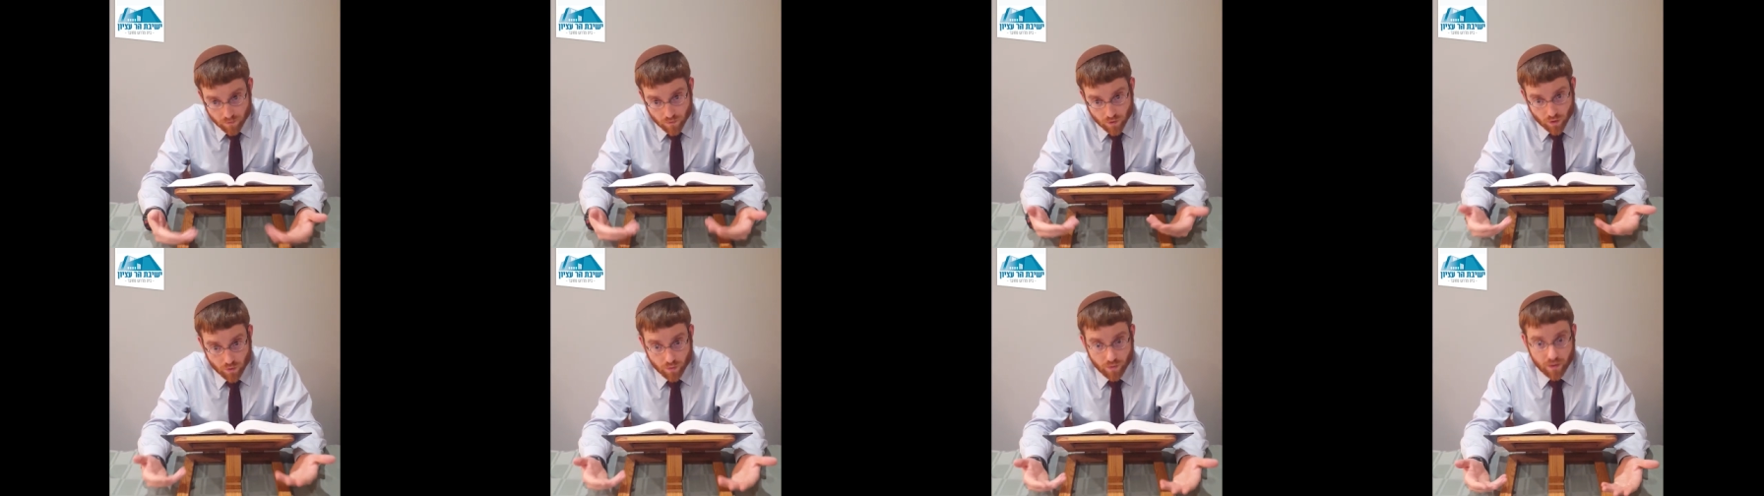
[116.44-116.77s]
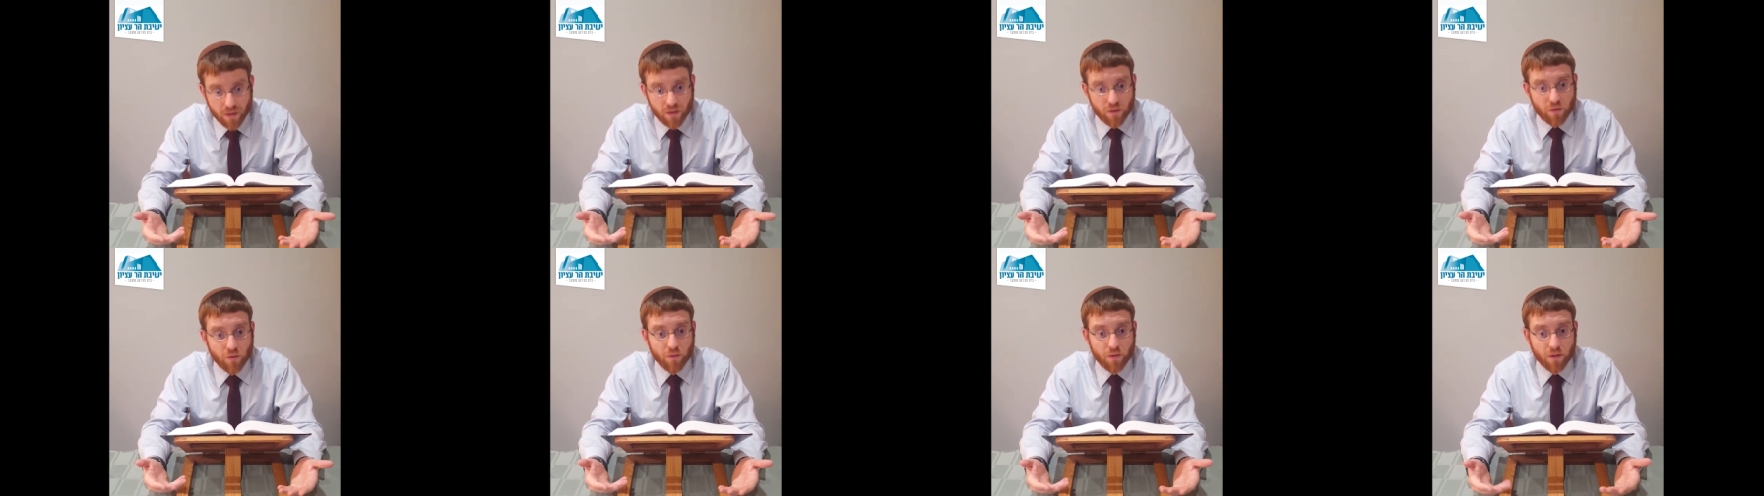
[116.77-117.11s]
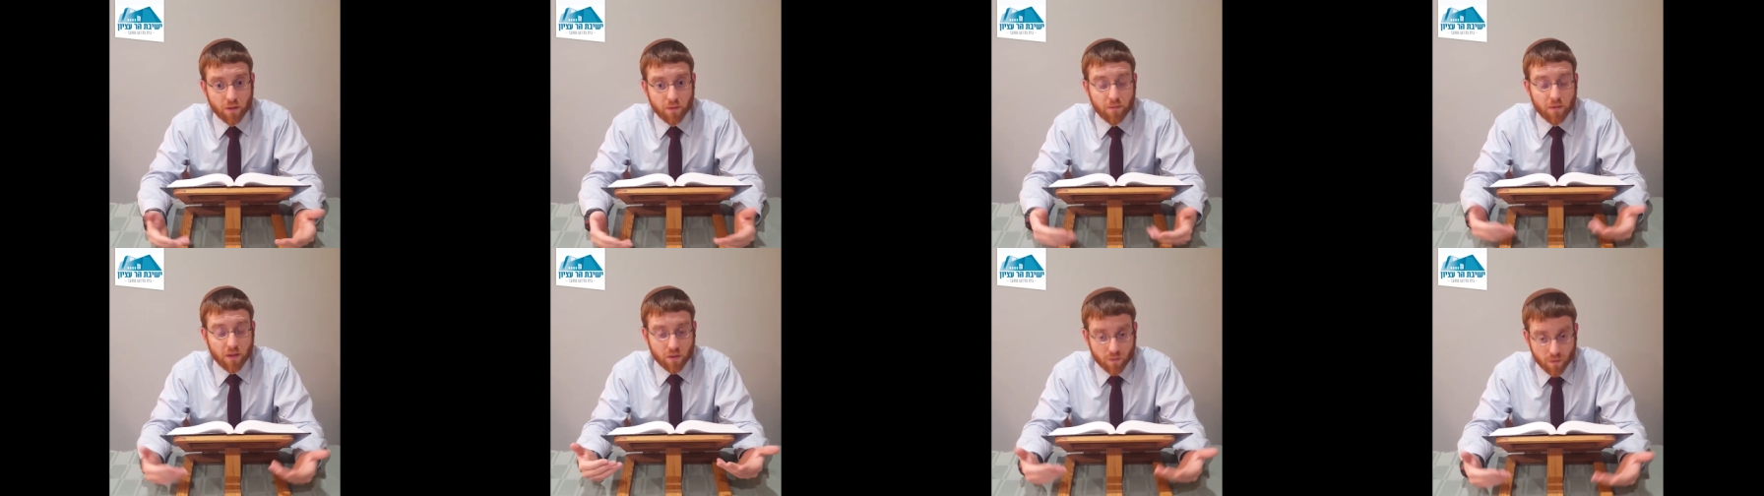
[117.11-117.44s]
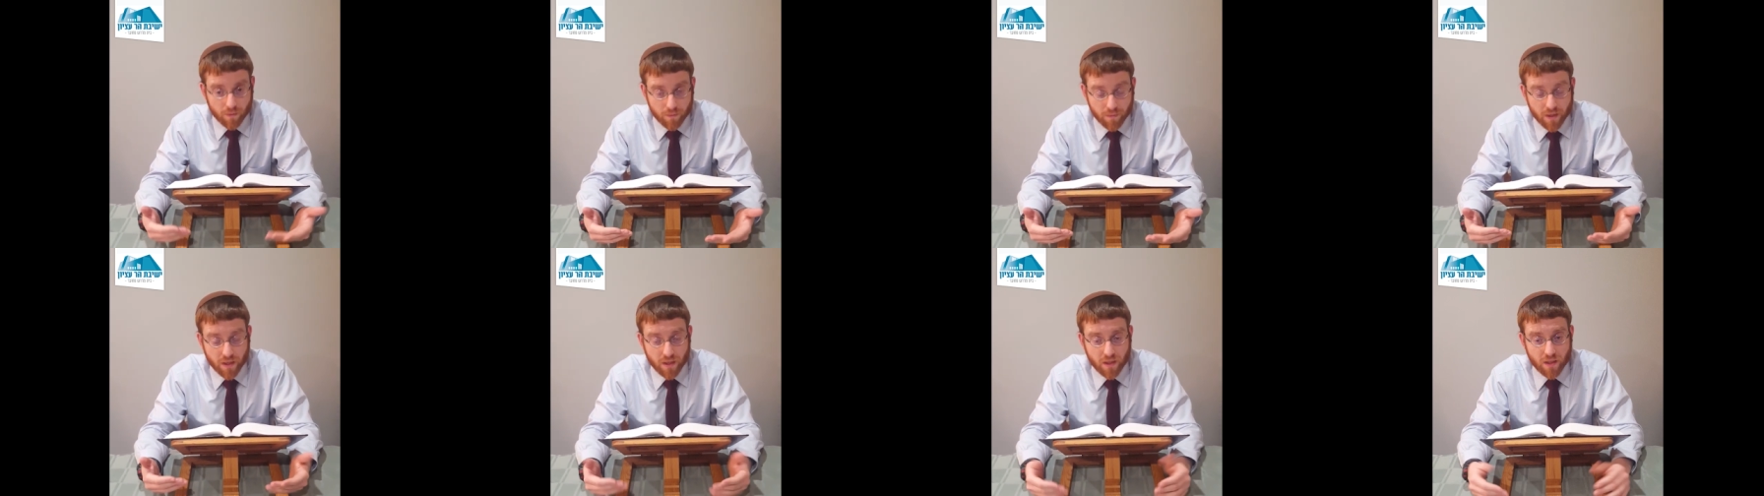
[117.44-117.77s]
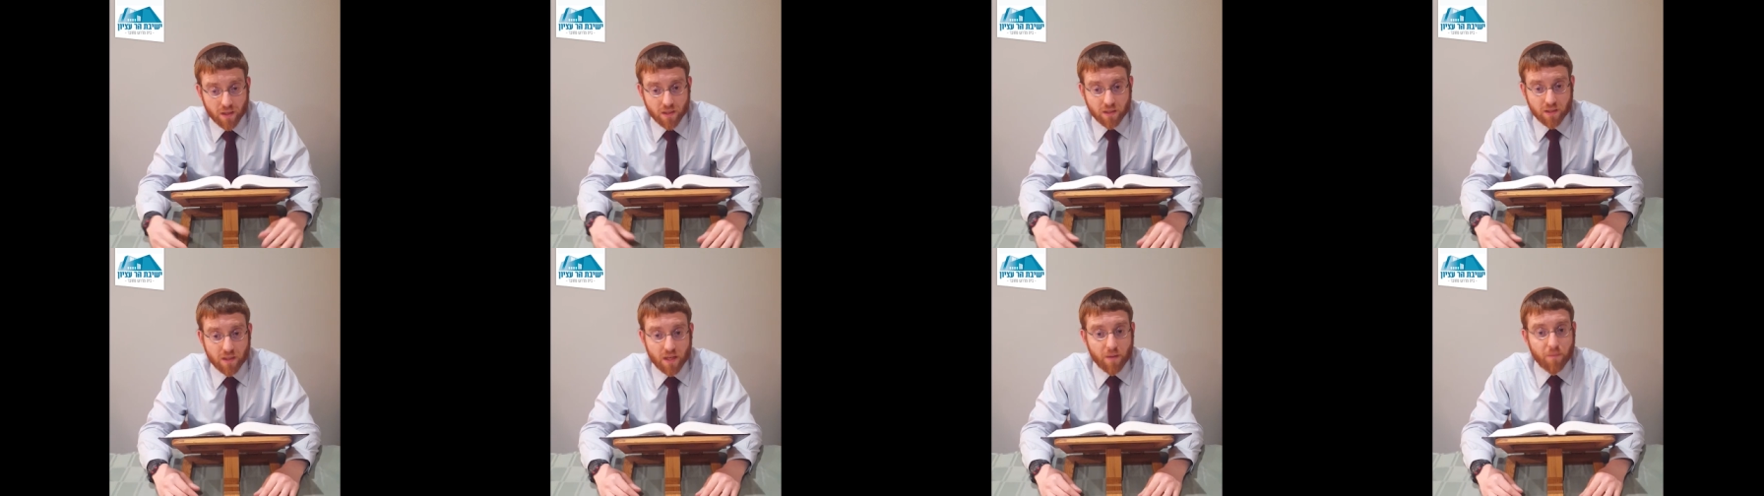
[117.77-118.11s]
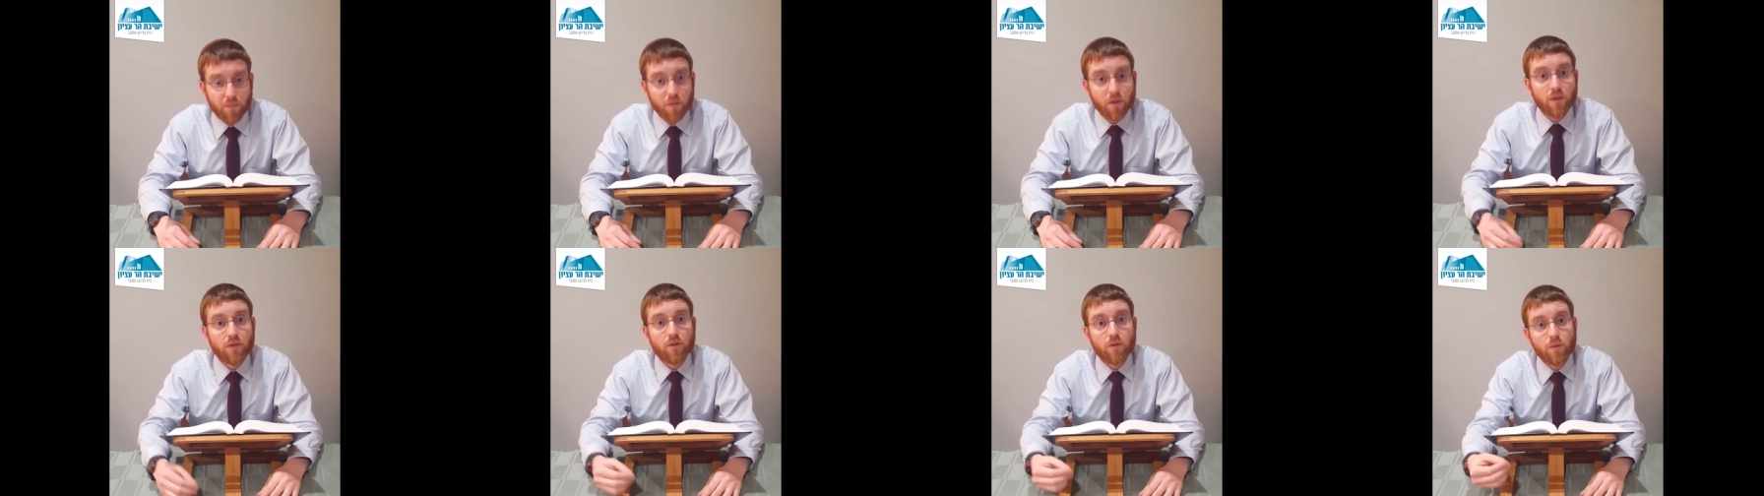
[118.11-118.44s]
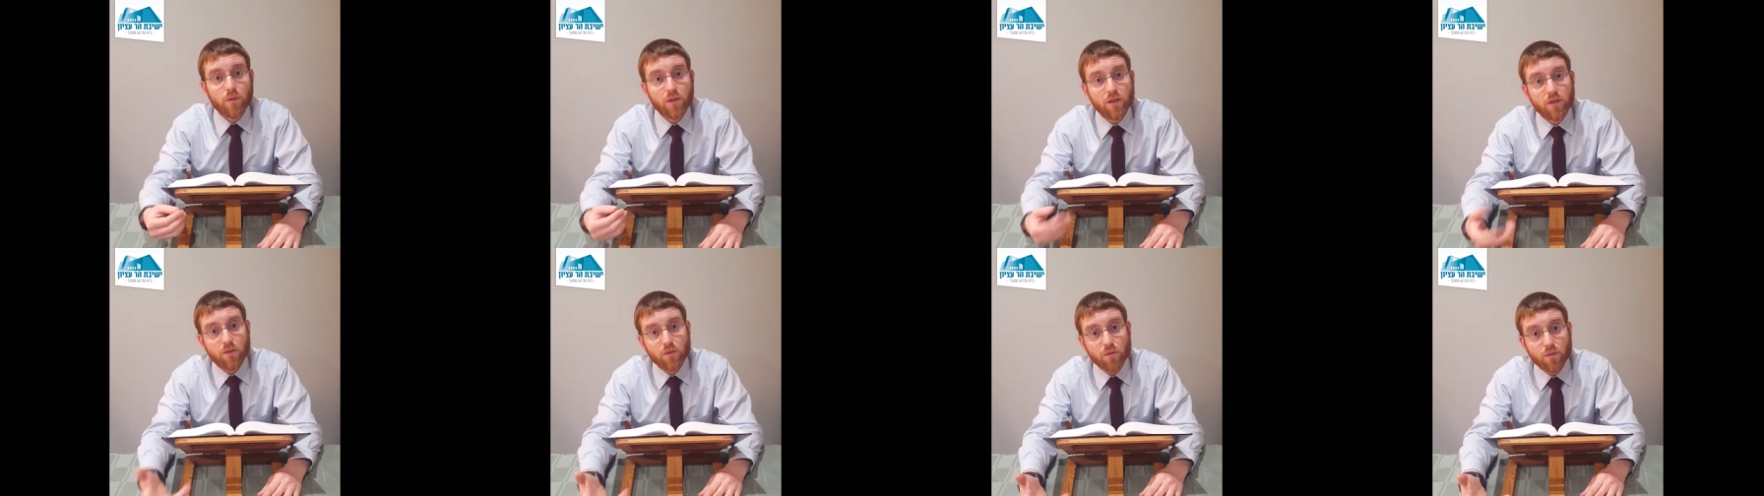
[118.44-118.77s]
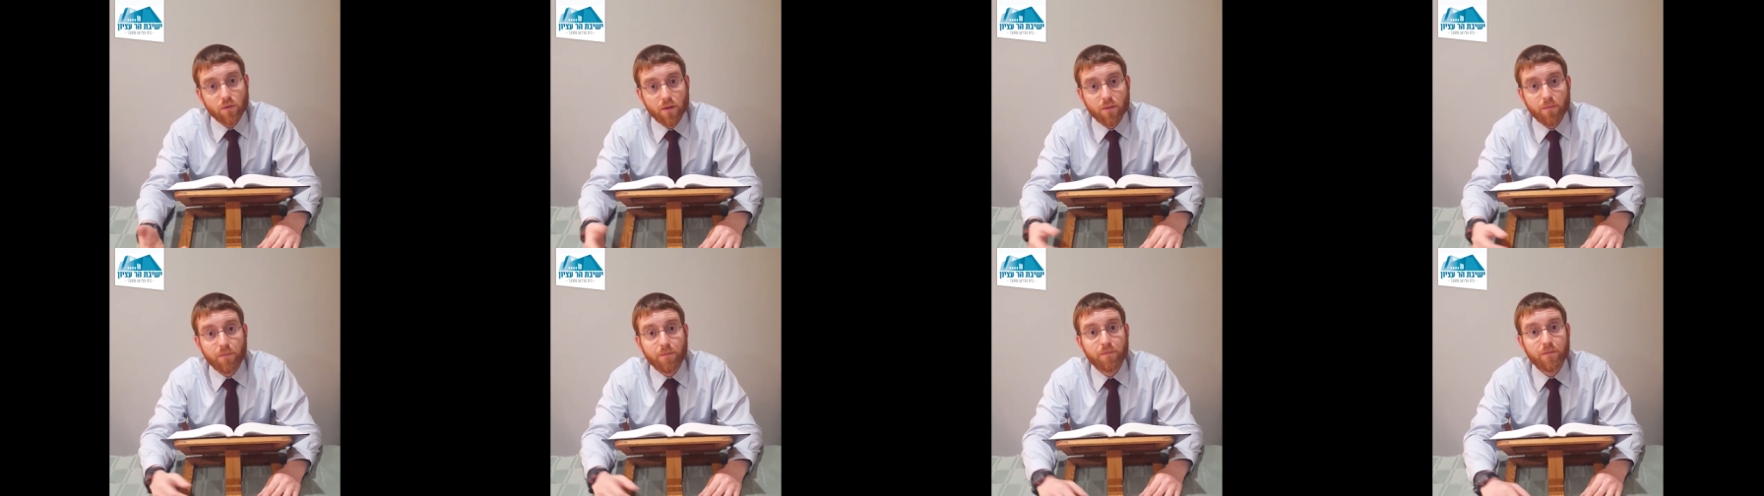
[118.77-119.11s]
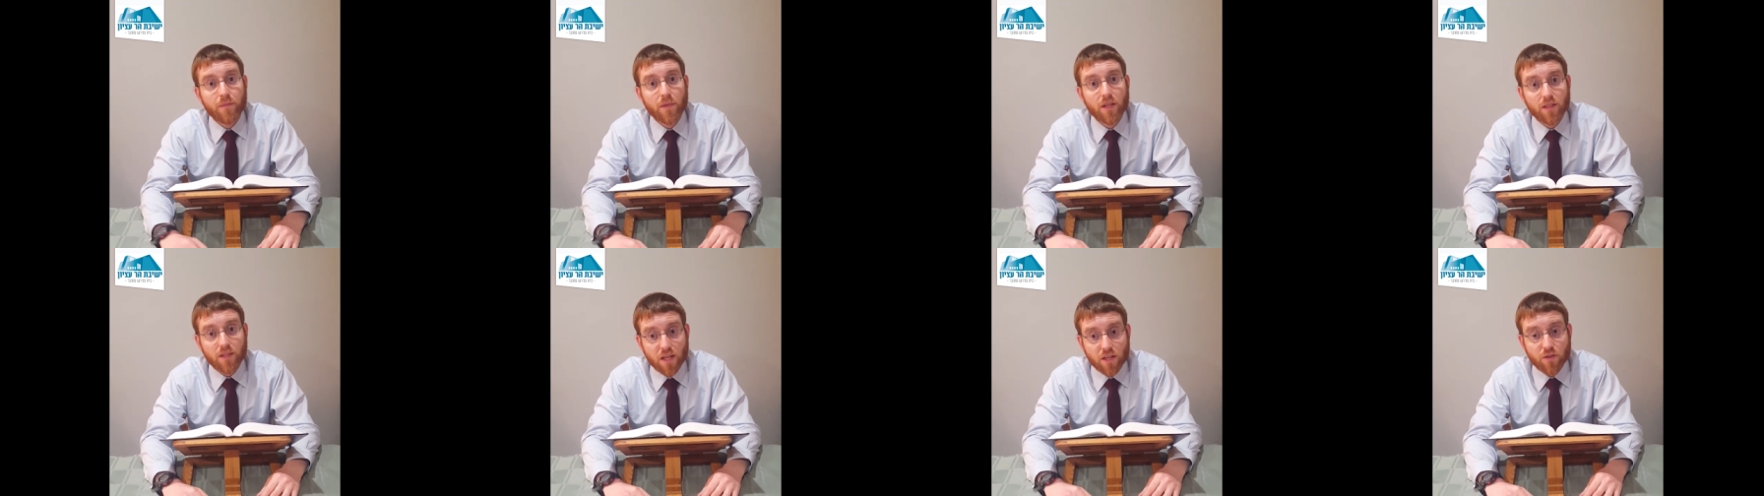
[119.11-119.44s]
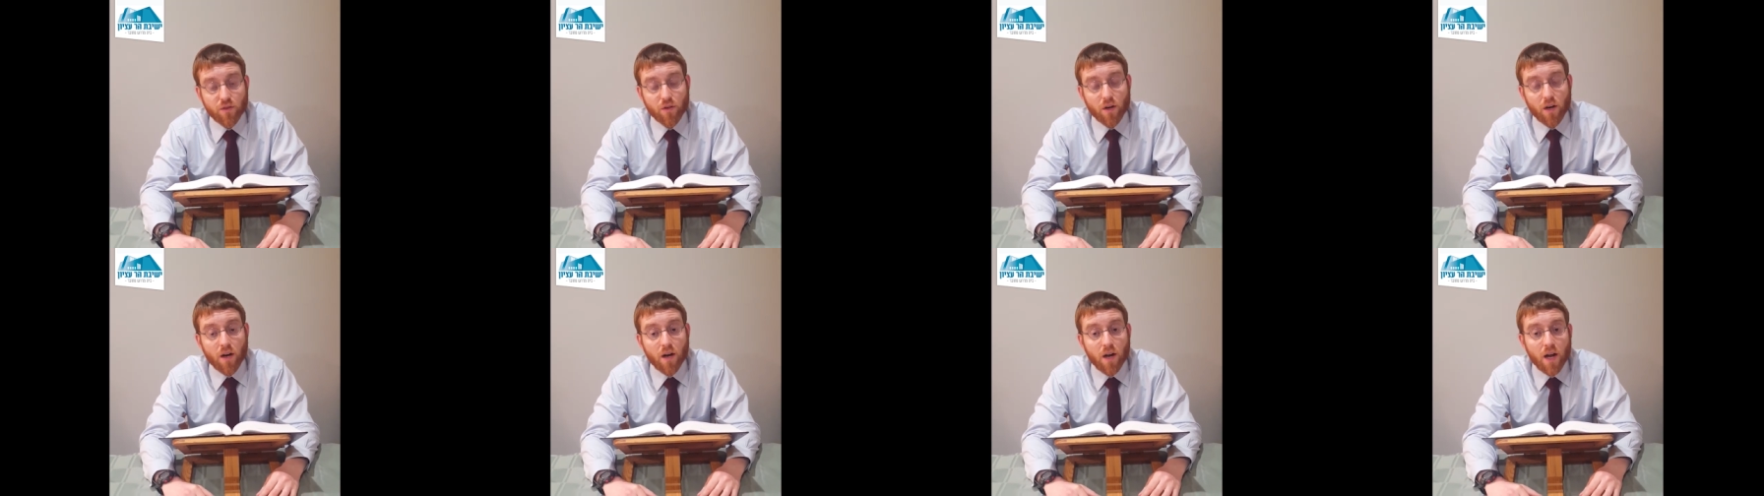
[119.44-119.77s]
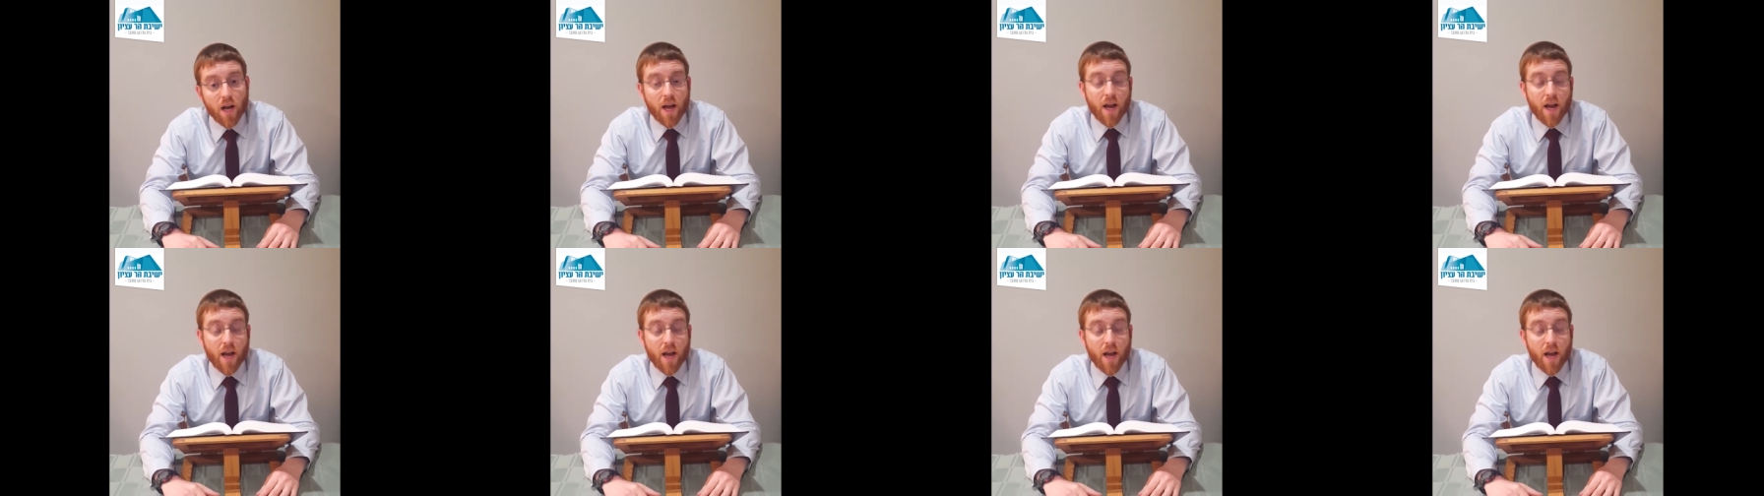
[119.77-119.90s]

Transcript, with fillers: do Isurim, this one being the example, do Isurim, etc.